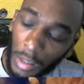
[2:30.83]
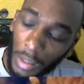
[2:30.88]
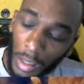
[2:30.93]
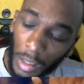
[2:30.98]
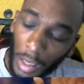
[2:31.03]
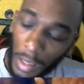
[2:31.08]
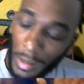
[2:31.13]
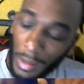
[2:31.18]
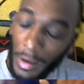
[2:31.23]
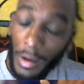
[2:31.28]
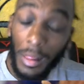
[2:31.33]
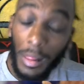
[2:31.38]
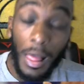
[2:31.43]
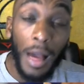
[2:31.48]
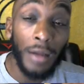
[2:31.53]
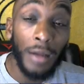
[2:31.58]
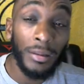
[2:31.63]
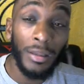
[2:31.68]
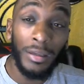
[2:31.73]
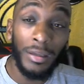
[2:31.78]
And they're
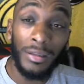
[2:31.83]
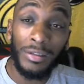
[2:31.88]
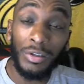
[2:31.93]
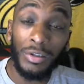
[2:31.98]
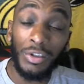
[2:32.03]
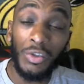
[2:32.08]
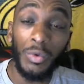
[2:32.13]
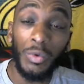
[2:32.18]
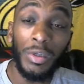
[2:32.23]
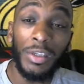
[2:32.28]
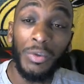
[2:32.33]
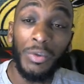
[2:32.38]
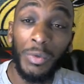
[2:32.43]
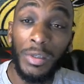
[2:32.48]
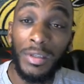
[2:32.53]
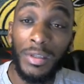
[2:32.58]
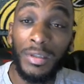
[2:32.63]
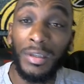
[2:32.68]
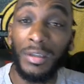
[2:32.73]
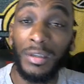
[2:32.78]
locked in until
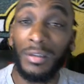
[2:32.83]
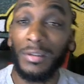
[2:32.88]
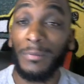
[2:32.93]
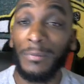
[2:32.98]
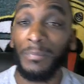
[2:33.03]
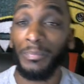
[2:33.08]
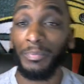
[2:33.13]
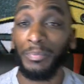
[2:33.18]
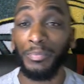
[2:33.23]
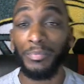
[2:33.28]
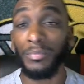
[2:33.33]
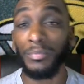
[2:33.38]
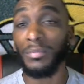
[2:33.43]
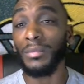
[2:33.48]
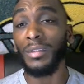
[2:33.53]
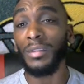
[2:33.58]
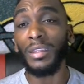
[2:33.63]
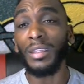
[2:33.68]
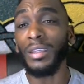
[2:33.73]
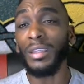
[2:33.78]
2026.
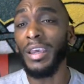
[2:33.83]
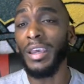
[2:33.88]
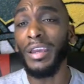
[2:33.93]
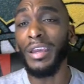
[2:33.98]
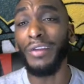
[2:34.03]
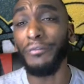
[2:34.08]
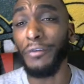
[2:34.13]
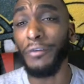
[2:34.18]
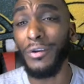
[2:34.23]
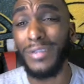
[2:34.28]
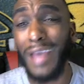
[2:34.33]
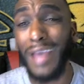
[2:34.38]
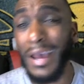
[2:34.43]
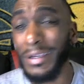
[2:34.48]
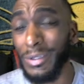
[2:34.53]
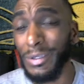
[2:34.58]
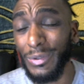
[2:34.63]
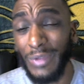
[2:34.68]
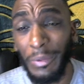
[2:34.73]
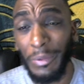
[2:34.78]
NFL's got to
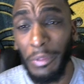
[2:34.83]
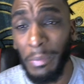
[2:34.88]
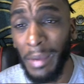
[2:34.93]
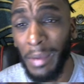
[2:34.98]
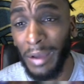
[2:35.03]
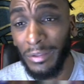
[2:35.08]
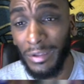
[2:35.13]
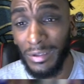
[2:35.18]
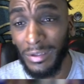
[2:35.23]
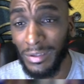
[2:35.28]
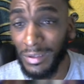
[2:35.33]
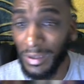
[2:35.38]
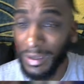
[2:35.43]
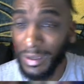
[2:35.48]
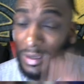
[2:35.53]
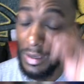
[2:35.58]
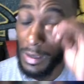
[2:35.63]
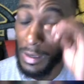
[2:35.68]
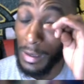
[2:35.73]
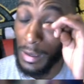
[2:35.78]
do something about this.
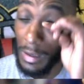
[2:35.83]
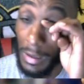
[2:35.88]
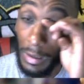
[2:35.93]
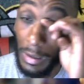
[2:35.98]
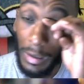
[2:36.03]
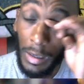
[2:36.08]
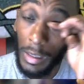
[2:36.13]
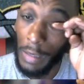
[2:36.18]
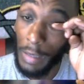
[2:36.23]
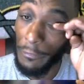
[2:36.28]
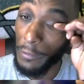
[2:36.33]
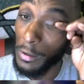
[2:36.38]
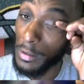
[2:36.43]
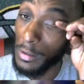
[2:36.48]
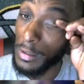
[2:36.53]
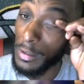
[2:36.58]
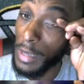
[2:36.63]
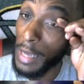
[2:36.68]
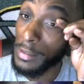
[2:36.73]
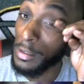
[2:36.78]
NFL has
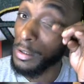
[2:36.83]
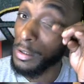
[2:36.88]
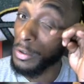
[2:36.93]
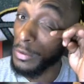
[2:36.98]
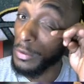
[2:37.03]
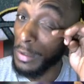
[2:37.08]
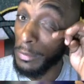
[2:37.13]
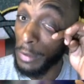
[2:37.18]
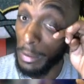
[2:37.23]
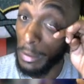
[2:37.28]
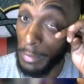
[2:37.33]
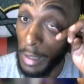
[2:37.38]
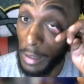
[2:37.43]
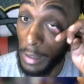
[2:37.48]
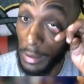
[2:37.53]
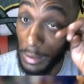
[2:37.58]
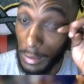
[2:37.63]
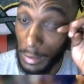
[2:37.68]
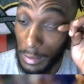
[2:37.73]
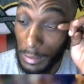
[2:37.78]
got to do something about
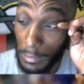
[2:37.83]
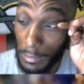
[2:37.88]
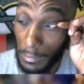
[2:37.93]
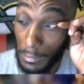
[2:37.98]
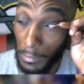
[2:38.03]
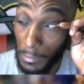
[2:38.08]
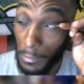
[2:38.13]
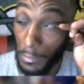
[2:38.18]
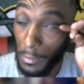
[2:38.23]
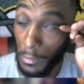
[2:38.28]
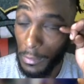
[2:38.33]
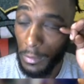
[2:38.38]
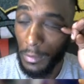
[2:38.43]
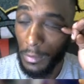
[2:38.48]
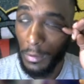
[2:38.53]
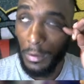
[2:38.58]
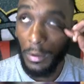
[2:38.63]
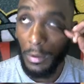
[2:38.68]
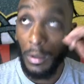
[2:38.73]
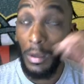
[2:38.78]
this.
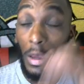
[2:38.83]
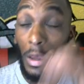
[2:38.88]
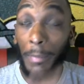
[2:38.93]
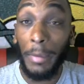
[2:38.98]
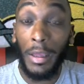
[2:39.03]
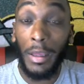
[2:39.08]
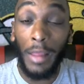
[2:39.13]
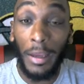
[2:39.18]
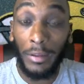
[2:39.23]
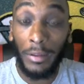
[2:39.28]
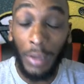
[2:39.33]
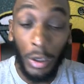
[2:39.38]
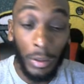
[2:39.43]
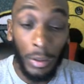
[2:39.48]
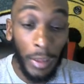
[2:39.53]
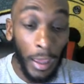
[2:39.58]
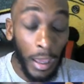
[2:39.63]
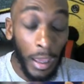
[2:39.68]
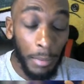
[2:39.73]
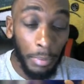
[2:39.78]
I mean, like, the
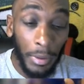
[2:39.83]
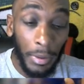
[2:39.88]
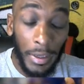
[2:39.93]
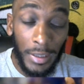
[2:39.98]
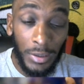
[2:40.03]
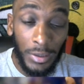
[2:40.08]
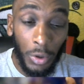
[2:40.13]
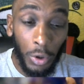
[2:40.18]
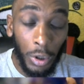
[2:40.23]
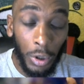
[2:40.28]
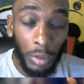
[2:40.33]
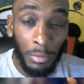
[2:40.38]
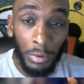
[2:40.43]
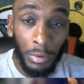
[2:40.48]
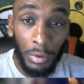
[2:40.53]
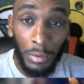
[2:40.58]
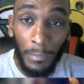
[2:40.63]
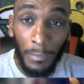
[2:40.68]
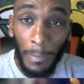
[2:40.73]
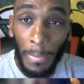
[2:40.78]
gameplay is
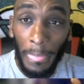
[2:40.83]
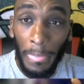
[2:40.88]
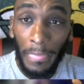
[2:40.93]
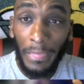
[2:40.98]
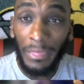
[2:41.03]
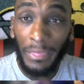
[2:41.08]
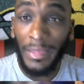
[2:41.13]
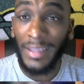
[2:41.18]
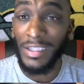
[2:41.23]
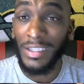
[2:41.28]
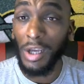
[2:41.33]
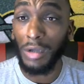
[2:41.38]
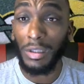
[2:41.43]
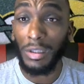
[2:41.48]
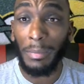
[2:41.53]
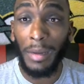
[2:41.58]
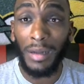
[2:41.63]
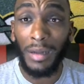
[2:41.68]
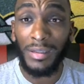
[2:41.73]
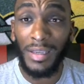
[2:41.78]
horrible. They talked
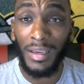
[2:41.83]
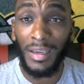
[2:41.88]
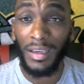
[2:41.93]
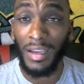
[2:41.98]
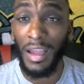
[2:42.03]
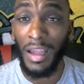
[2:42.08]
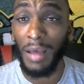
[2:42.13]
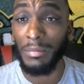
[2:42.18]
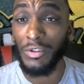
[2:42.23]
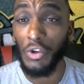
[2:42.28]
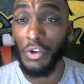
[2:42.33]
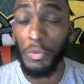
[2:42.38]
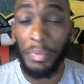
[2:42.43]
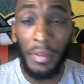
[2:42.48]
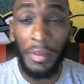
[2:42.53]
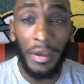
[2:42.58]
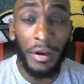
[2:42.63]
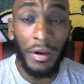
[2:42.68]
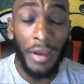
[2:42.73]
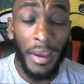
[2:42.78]
about taking out
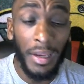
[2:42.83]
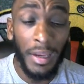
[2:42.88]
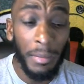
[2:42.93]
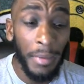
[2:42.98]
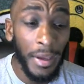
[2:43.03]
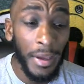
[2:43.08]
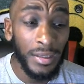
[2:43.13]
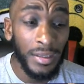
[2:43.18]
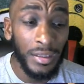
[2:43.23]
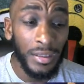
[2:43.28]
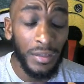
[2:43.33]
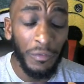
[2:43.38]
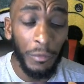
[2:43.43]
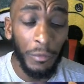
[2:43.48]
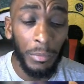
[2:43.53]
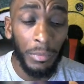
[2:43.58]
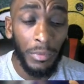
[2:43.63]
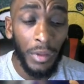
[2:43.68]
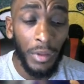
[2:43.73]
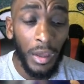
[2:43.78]
two-player animations
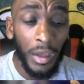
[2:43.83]
from